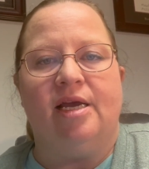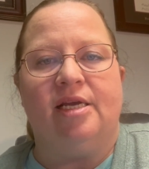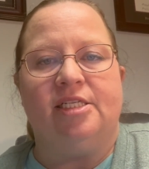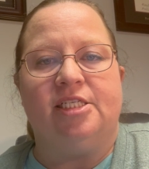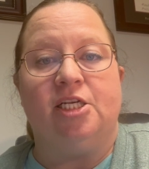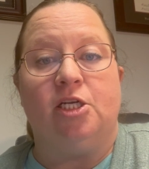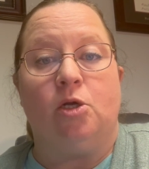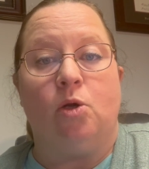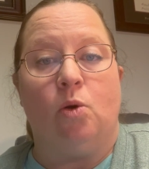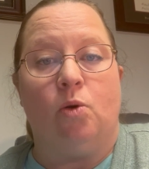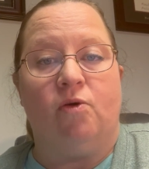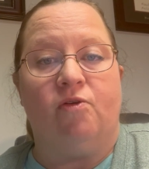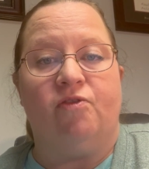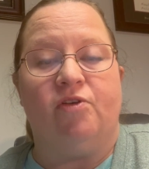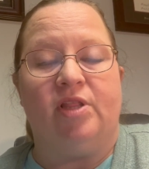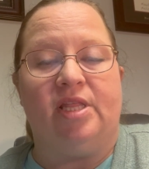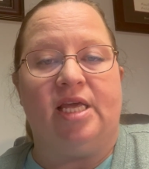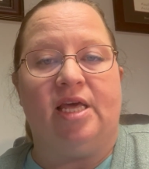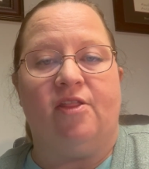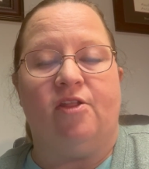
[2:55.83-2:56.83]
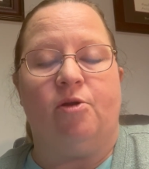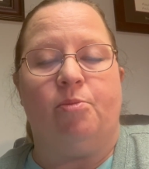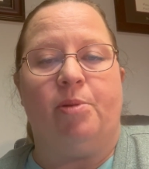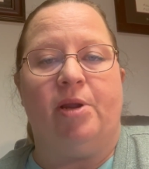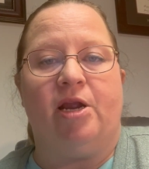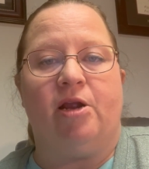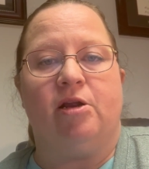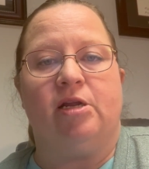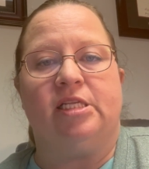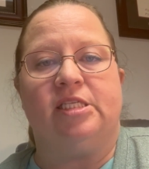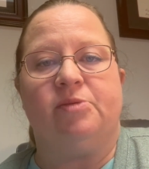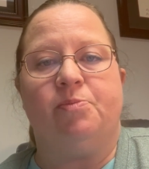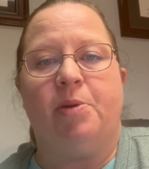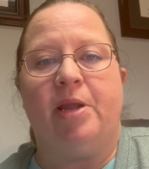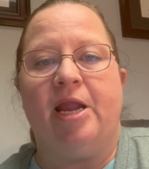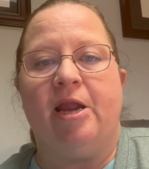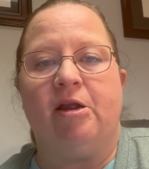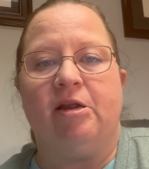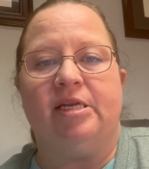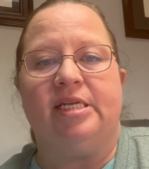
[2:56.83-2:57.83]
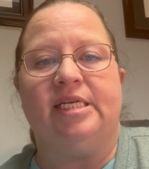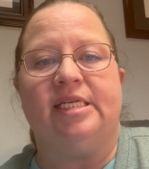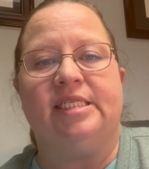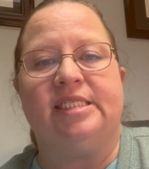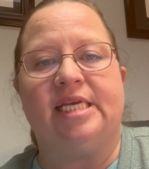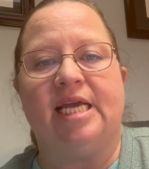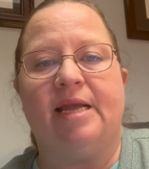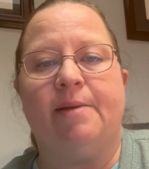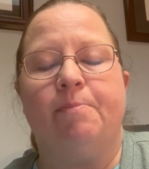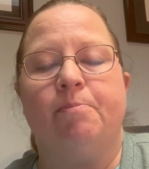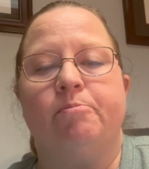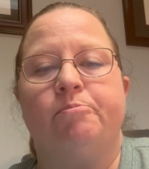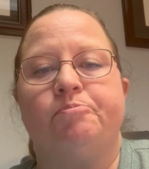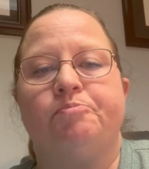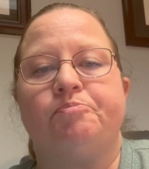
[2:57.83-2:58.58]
to go for the other parent's parenting time.